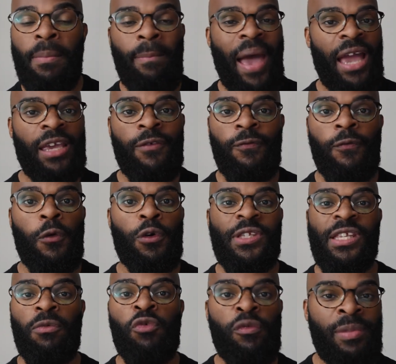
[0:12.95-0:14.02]
the back and forths
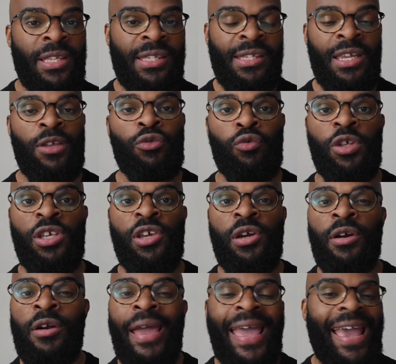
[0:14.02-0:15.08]
that we've been seeing through the
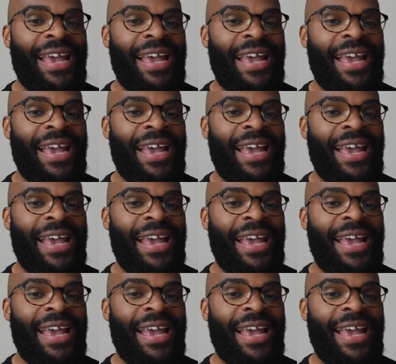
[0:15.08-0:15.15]
year